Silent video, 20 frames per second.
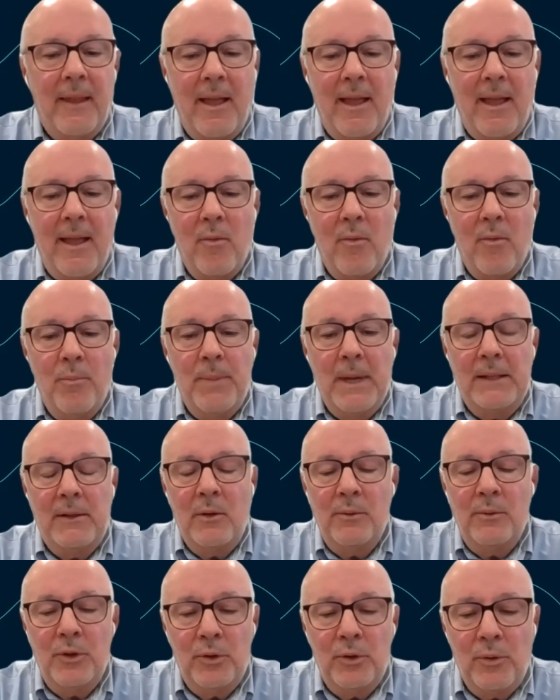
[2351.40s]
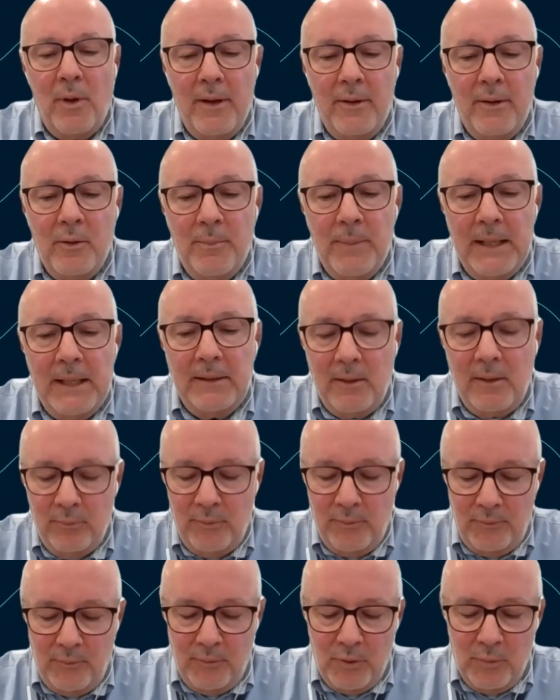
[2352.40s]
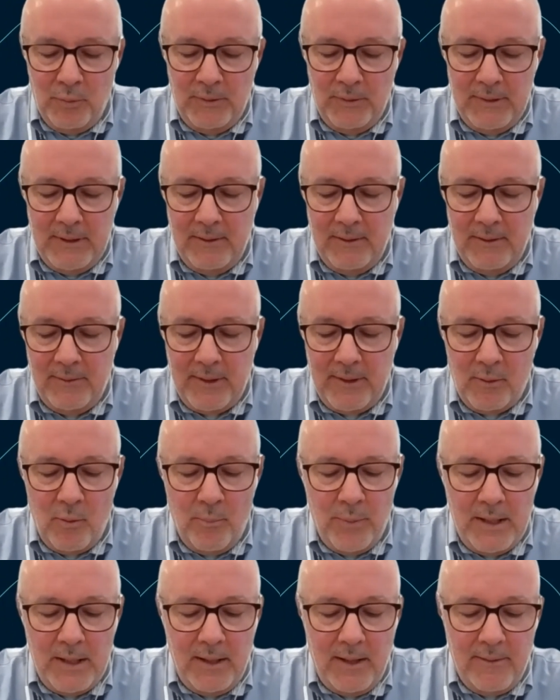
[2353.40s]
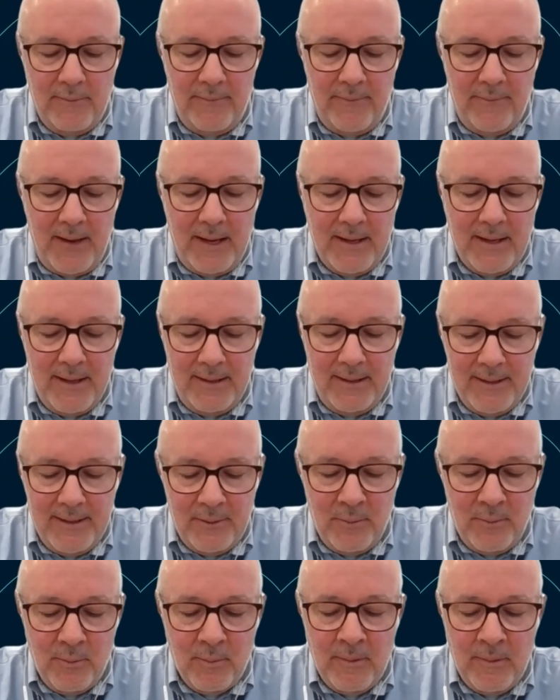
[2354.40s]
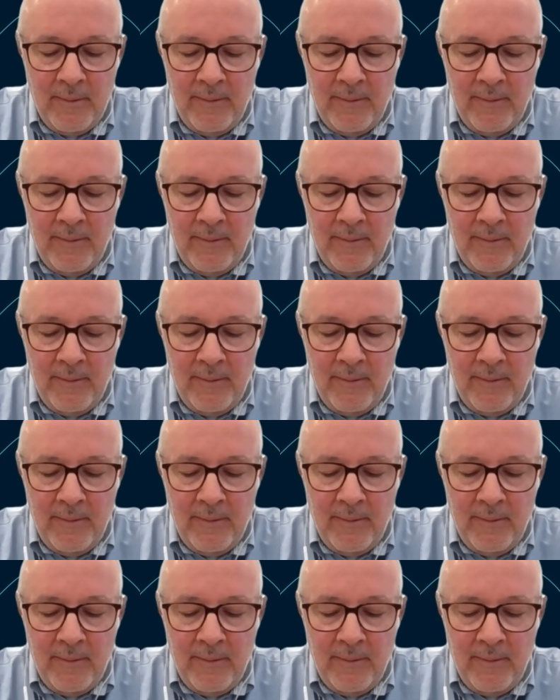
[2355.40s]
The best suggestion is historical levels.